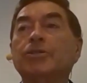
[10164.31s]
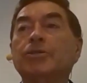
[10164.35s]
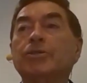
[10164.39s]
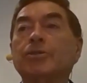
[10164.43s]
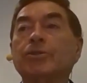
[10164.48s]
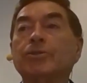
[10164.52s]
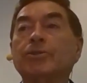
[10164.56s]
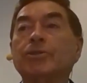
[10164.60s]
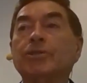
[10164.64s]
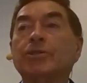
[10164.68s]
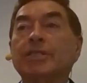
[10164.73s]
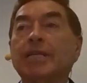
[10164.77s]
to
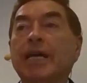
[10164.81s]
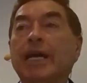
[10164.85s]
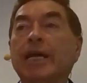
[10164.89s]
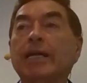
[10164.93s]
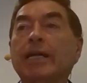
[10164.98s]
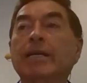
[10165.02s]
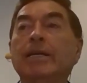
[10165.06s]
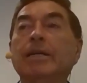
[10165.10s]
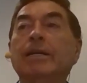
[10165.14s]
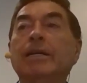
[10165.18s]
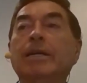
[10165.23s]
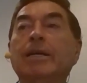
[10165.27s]

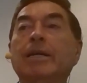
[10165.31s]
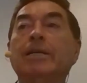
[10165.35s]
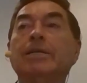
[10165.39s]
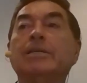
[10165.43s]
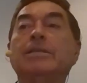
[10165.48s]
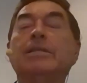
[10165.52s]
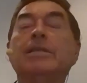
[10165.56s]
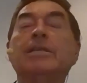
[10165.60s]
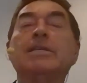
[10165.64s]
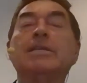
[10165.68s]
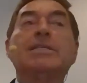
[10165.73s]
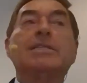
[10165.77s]
send his
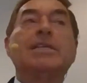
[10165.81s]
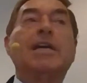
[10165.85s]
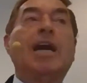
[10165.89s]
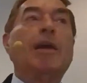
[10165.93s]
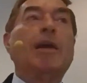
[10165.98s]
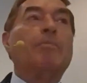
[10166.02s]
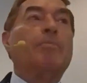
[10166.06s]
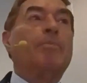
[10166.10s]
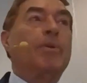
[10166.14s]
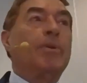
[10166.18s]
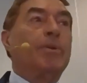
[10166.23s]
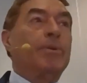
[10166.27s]

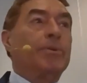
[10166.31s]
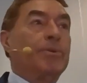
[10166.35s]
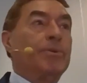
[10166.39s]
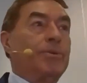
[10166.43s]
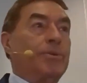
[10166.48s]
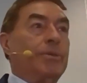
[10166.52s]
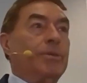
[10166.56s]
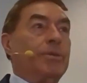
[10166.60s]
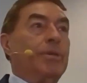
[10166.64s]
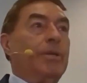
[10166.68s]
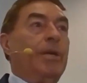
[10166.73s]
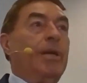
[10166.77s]

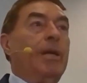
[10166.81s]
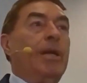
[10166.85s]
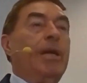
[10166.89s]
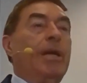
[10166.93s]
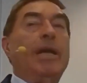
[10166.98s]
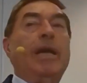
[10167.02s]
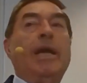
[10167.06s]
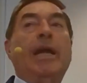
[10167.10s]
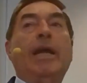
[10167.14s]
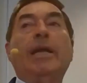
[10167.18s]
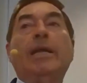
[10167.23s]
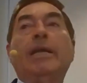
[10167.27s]
disciples.
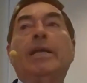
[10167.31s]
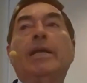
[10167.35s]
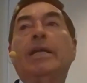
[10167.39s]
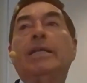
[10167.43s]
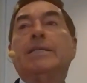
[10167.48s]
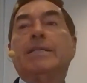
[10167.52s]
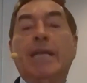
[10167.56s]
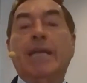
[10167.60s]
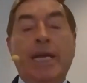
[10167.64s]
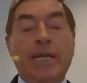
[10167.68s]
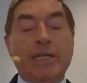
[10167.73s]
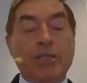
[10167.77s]
And he
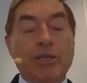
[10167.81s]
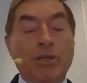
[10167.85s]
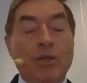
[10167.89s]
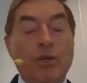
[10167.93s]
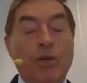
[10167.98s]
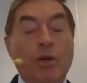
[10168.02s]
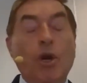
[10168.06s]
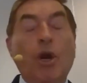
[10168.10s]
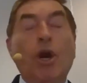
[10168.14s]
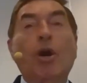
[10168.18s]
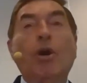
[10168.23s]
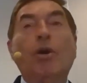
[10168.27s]
says,
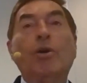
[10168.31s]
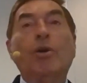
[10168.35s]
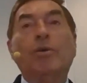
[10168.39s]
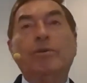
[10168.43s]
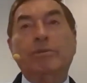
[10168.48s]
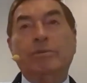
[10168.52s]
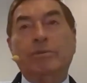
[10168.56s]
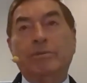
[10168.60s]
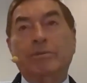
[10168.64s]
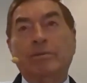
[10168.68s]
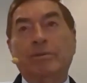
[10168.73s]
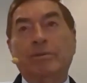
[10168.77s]
Go